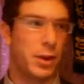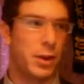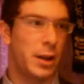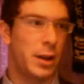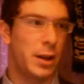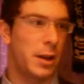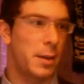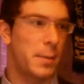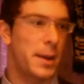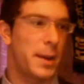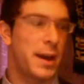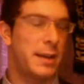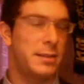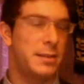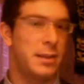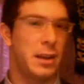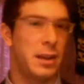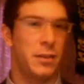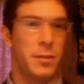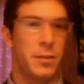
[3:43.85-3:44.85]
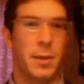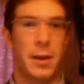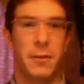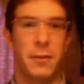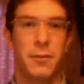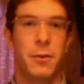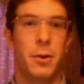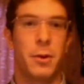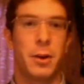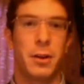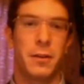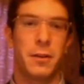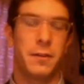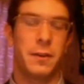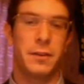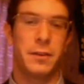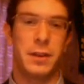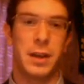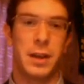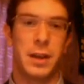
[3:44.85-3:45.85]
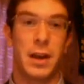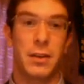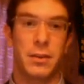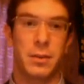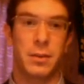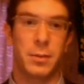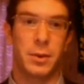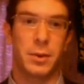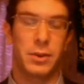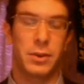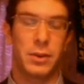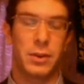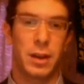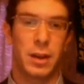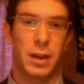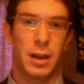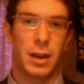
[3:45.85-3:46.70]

in a capacity of about 40 to 50 customers.